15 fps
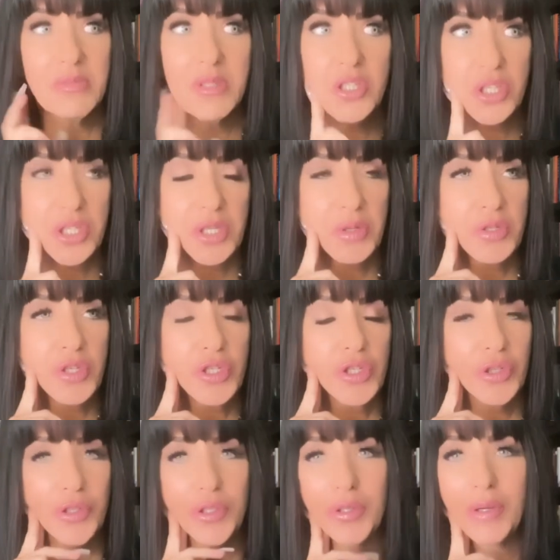Just goes to
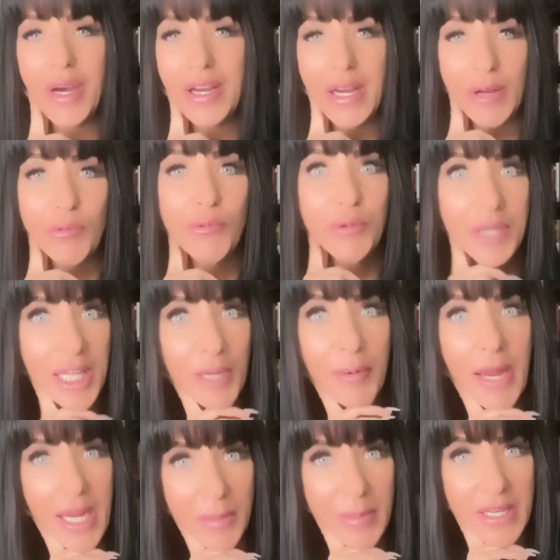show you. I really
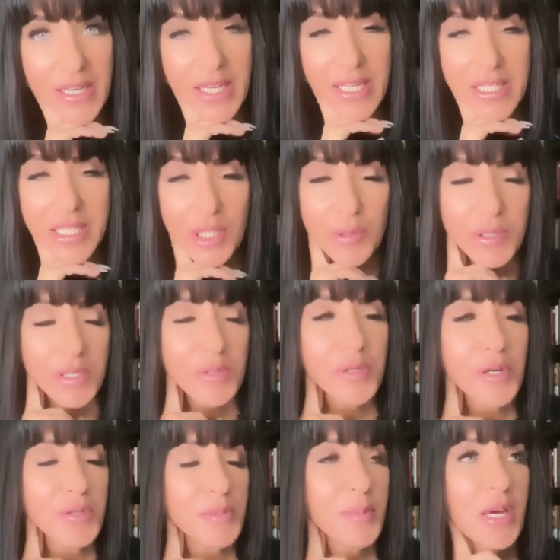recommend the continuous
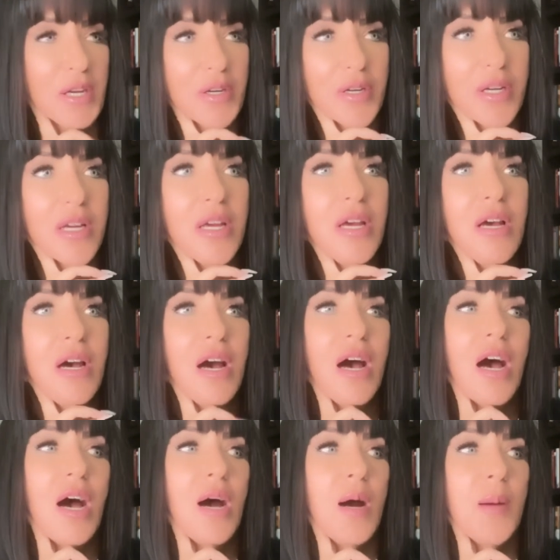glucose monitor.
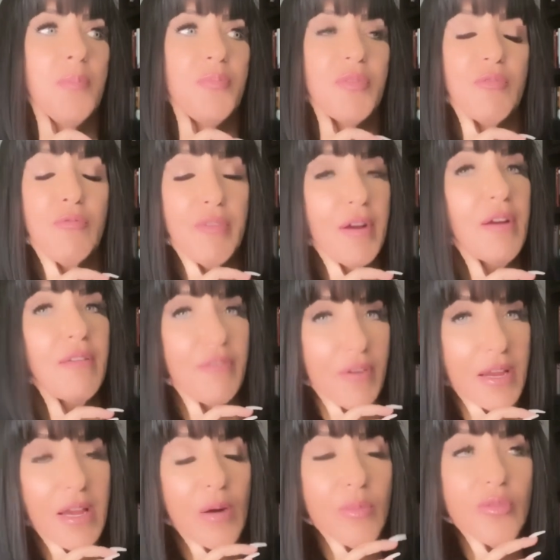Um, very,
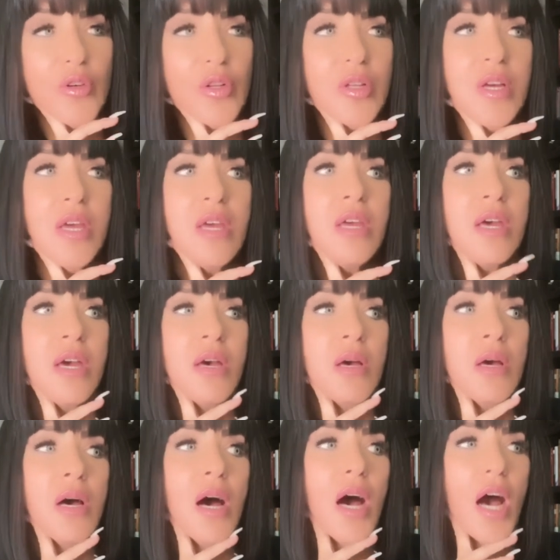very helpful.
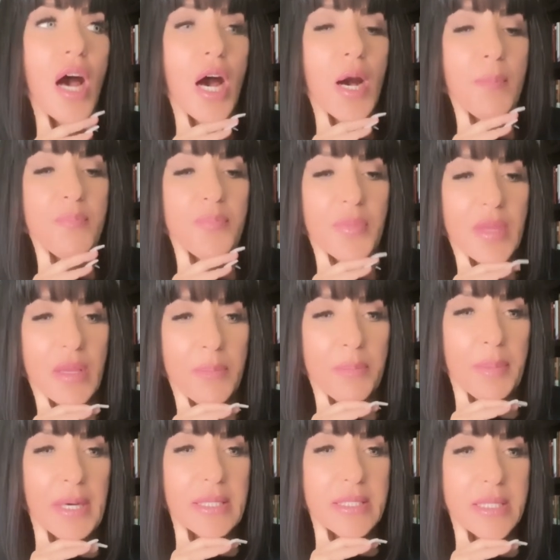Um,
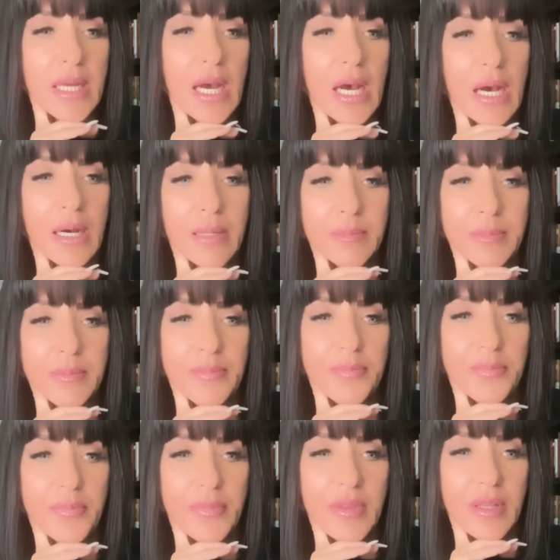but um,
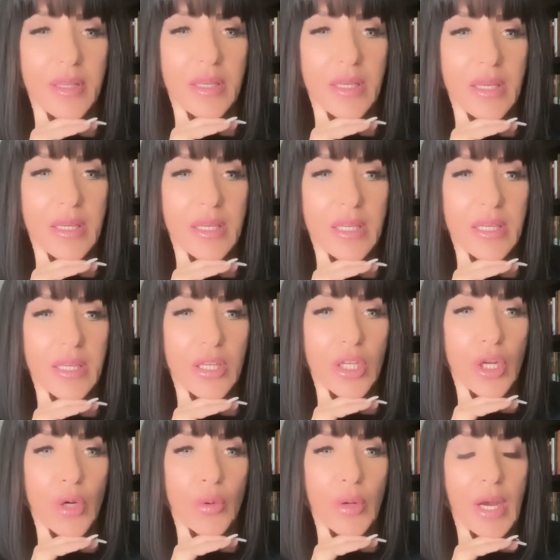you
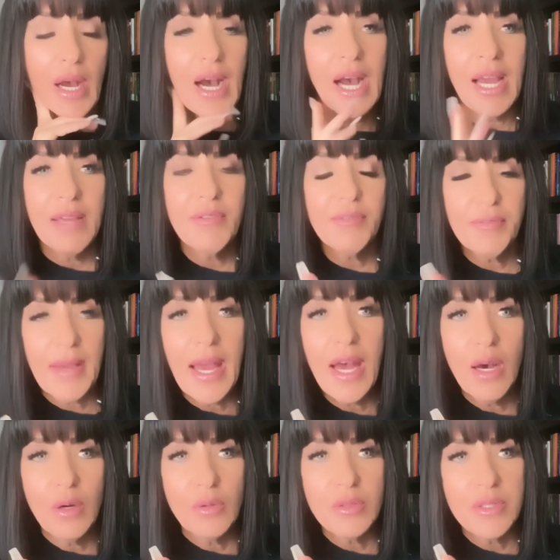know, I
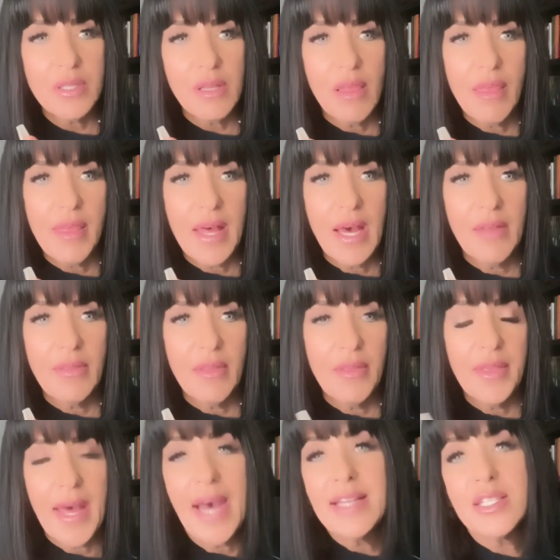found that
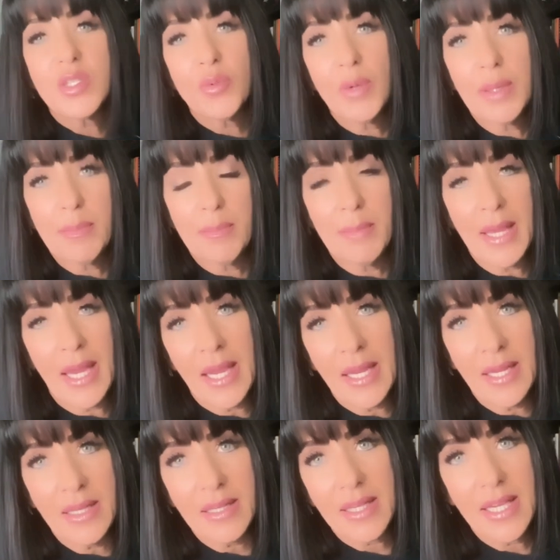that's what made
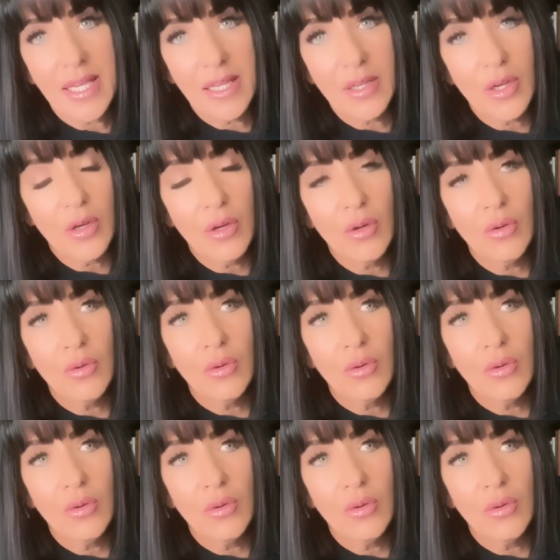keto